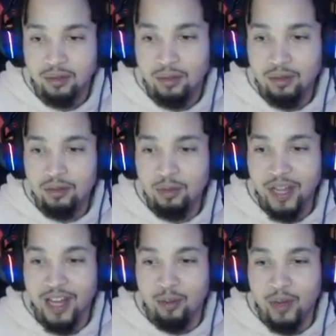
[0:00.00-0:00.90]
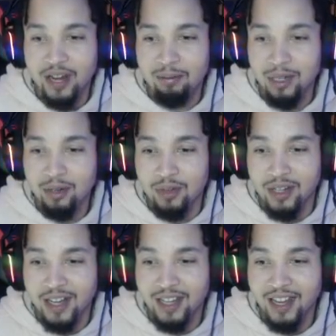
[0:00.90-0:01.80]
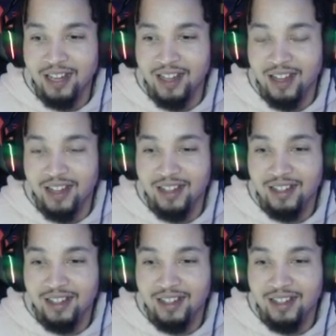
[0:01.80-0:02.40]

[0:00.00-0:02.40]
Ooh, we got a red and blue one. I like that